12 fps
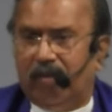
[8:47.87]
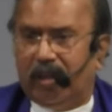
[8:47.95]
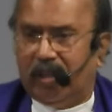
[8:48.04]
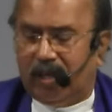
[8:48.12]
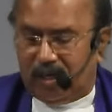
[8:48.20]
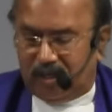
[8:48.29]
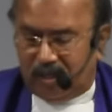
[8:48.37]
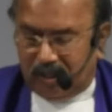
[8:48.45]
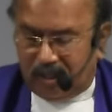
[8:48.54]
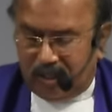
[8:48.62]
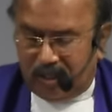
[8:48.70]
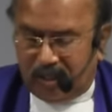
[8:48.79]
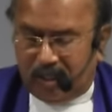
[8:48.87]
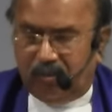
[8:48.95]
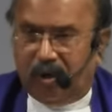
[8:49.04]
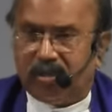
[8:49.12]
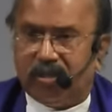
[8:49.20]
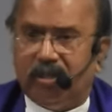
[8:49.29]
whether
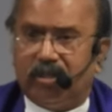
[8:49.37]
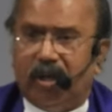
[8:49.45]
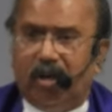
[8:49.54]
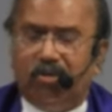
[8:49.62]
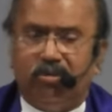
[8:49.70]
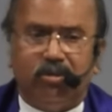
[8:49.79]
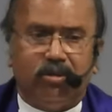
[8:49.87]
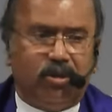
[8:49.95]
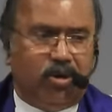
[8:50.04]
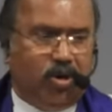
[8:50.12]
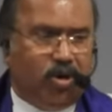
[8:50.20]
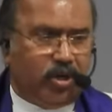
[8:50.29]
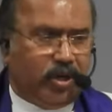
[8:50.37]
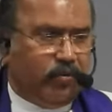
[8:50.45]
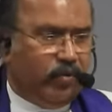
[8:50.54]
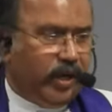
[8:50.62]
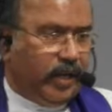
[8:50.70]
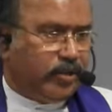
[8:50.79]
he was in town or
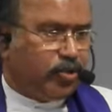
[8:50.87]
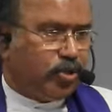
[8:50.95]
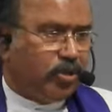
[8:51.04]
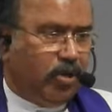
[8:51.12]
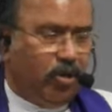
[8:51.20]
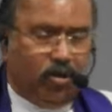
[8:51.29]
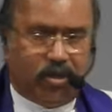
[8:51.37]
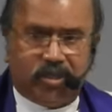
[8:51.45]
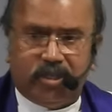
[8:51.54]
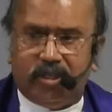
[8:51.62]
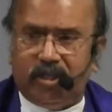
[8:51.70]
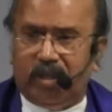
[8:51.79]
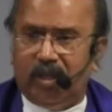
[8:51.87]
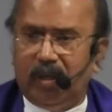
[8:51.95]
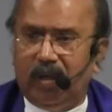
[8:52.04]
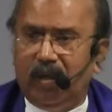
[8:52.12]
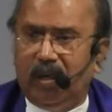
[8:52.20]
in village or city,